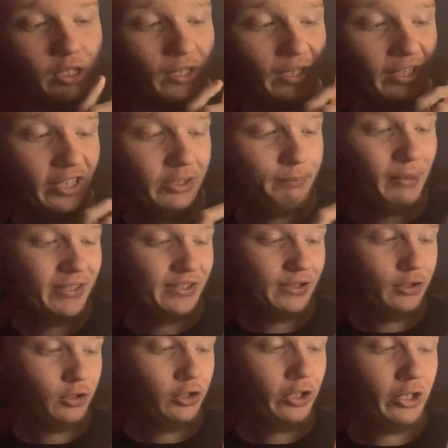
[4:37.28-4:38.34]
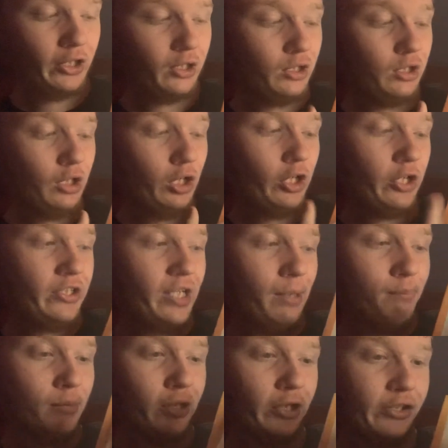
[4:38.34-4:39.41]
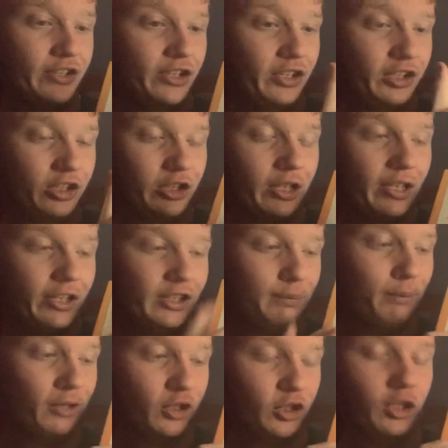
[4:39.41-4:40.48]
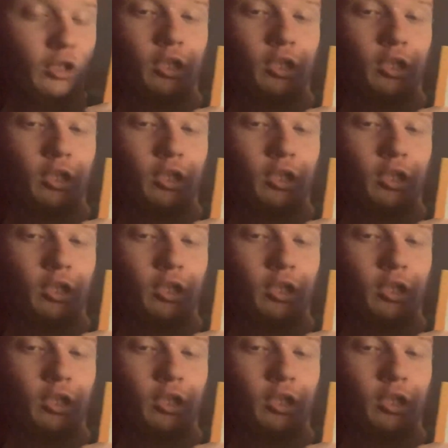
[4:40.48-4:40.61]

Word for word: It's basically, uh, yeah, my six expansion